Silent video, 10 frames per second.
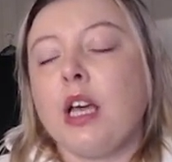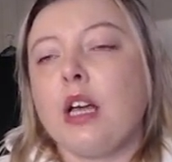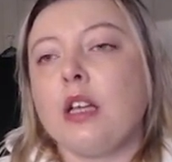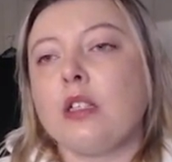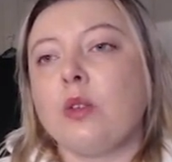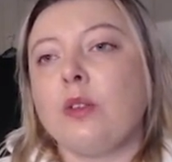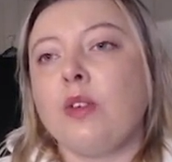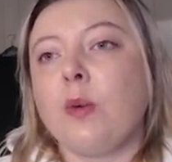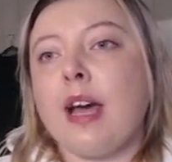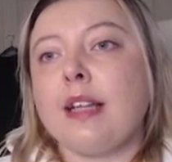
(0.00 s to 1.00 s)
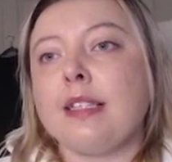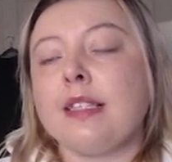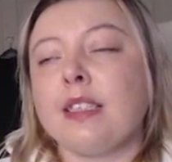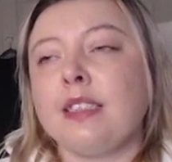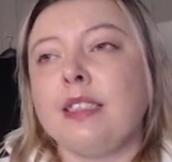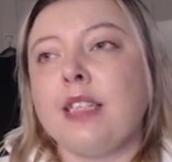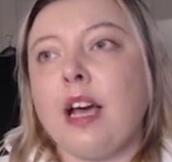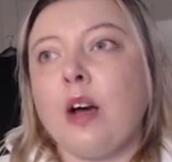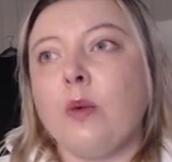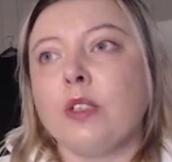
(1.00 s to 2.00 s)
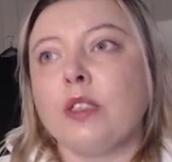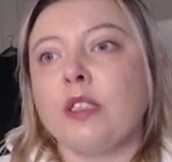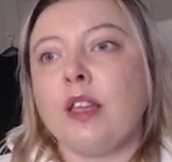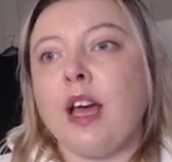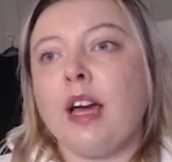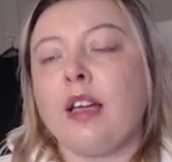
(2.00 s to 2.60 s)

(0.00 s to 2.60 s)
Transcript: and so if you add 16 hours to that,